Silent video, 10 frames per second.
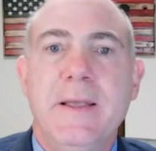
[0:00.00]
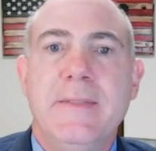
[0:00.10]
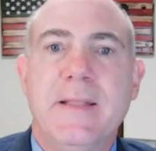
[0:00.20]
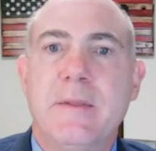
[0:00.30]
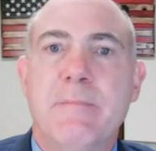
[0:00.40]

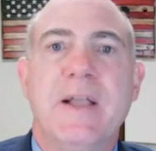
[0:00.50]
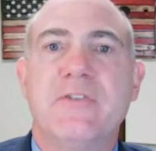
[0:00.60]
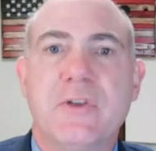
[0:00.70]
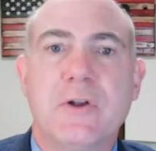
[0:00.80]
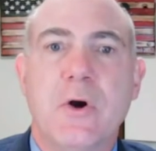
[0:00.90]
that the
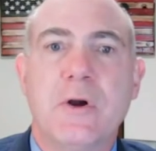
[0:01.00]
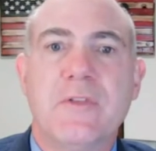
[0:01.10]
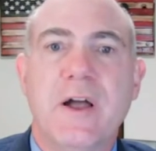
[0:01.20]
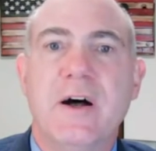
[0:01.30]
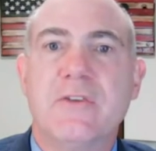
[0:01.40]
Mexican
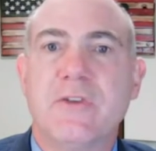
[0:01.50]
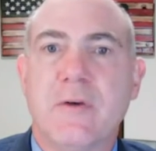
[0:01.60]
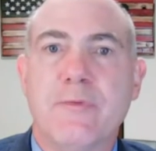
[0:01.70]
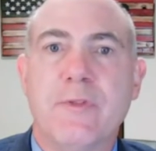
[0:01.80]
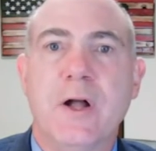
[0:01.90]
cartels are
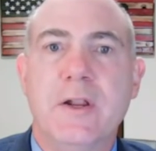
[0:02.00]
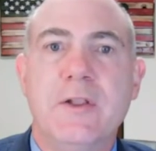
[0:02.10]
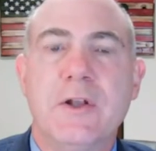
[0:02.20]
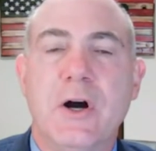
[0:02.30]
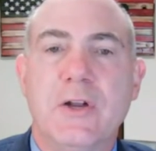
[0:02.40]
flooding
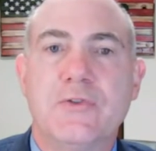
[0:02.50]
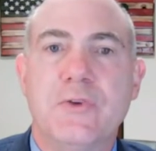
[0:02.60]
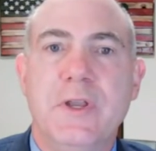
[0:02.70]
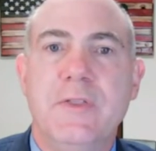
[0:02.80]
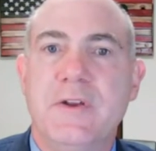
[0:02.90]
the
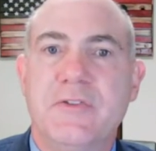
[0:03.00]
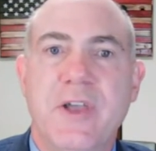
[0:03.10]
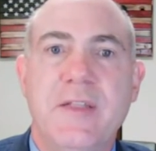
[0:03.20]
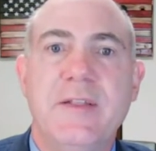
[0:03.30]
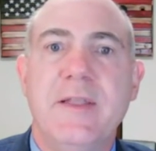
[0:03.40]
country. They're
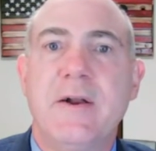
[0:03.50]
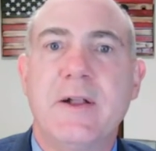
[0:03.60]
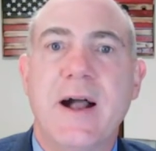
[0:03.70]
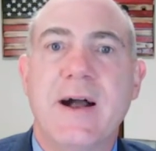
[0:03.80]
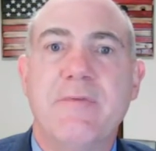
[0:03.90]
sending their
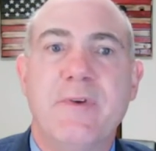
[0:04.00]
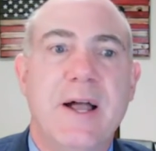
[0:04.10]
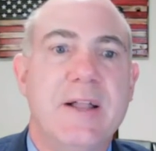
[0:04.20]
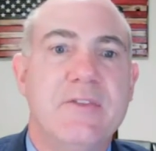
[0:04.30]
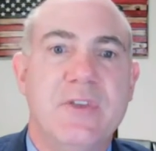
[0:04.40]

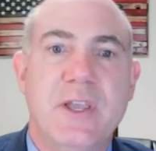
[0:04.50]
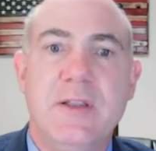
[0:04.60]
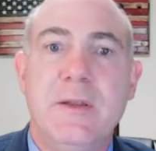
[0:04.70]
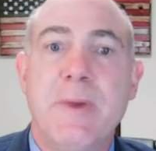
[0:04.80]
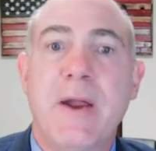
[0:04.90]
confidants
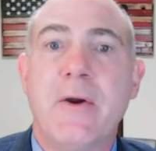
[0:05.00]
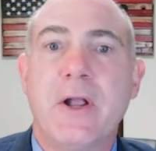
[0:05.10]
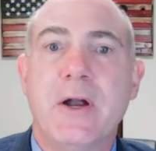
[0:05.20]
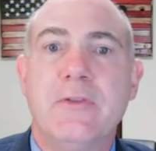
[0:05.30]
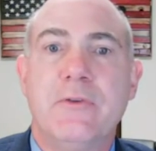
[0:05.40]
in
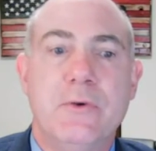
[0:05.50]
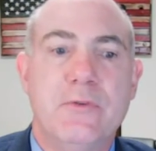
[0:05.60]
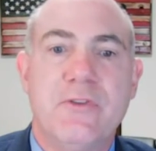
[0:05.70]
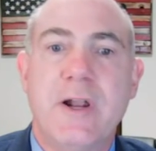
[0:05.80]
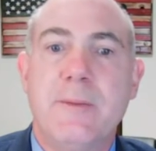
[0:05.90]
America to
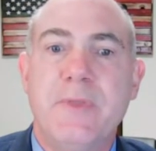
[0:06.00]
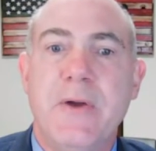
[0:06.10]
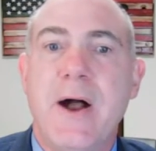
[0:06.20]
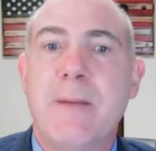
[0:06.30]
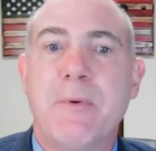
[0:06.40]
set up
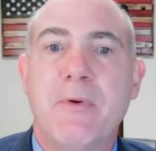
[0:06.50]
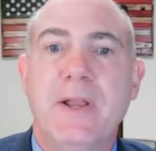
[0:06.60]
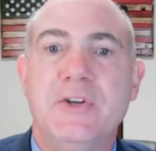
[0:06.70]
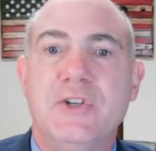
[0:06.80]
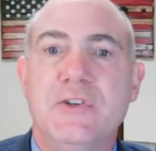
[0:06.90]
their
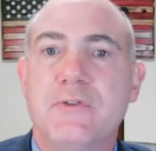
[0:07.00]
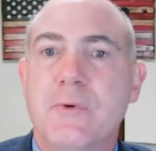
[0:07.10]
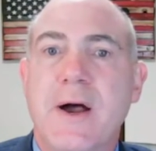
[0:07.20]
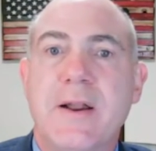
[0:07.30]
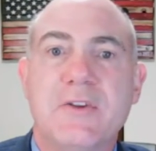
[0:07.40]
operations
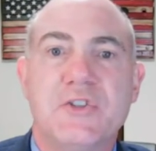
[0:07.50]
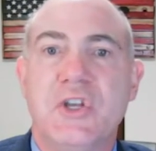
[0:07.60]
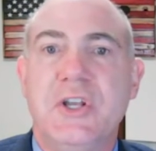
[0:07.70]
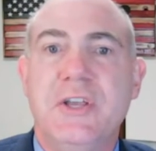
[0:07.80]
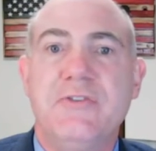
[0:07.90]
throughout our
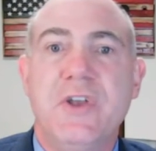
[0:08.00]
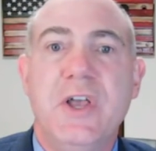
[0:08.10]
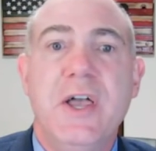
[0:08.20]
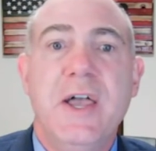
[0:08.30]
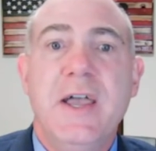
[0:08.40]
cities.
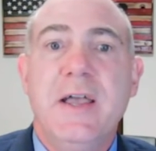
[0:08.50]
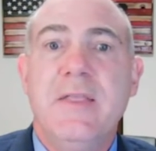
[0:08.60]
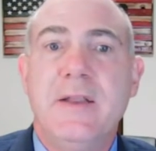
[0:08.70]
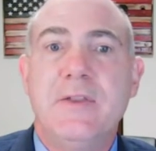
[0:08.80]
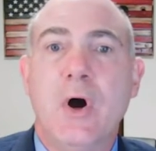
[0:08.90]

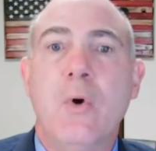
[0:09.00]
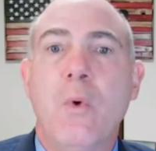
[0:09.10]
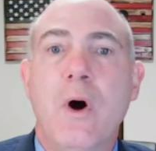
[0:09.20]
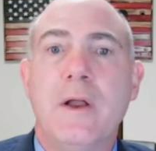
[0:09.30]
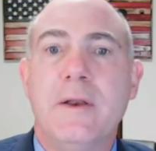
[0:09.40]
They don't want